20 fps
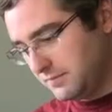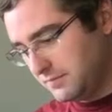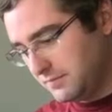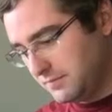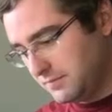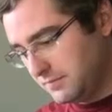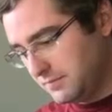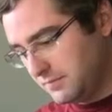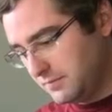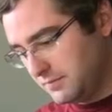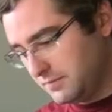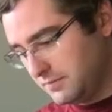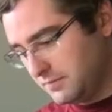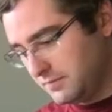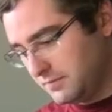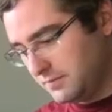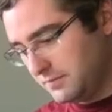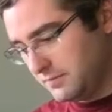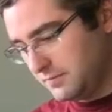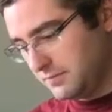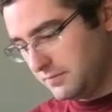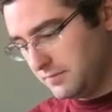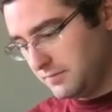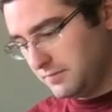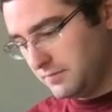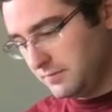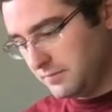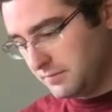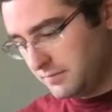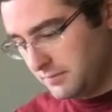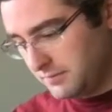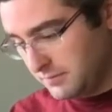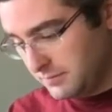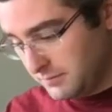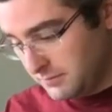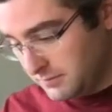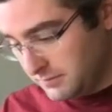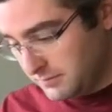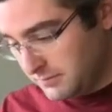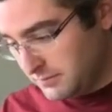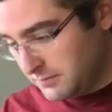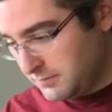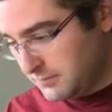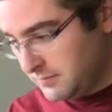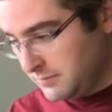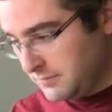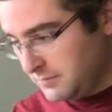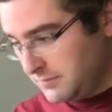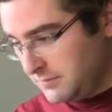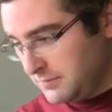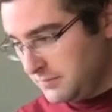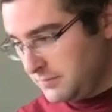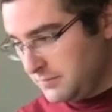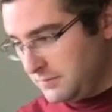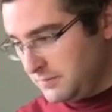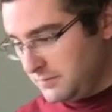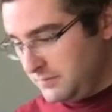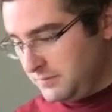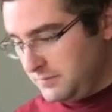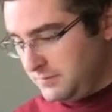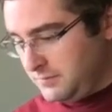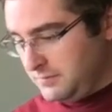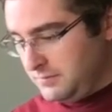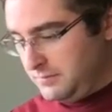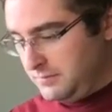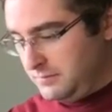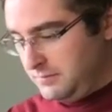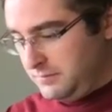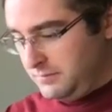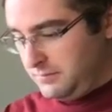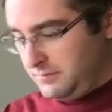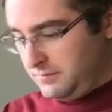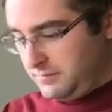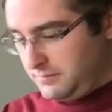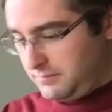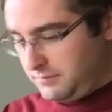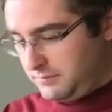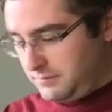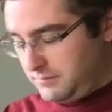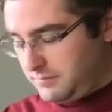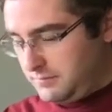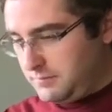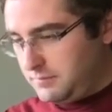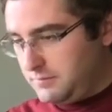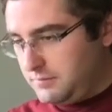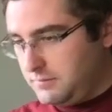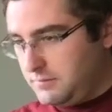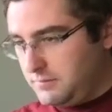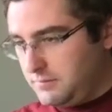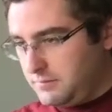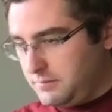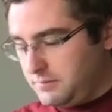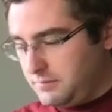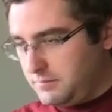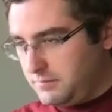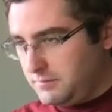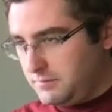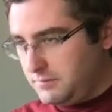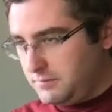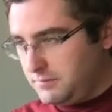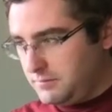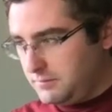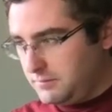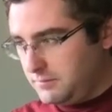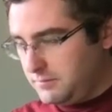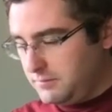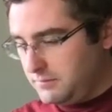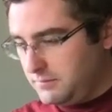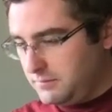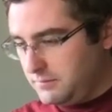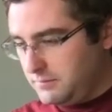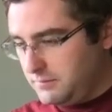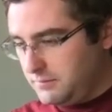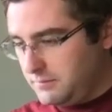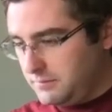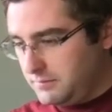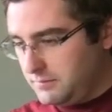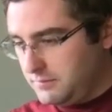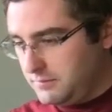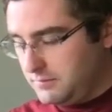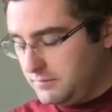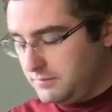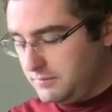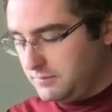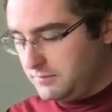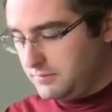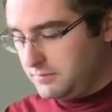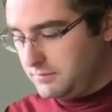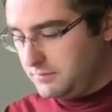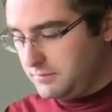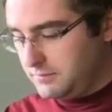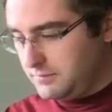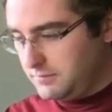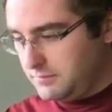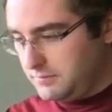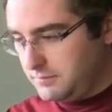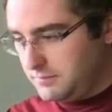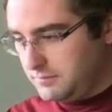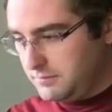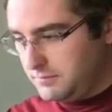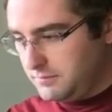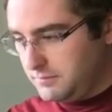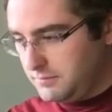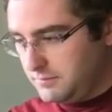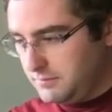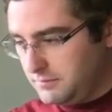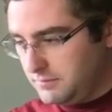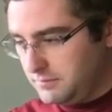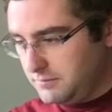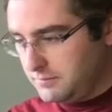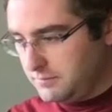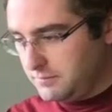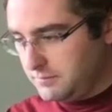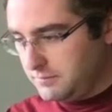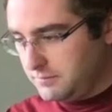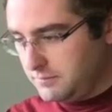(silent)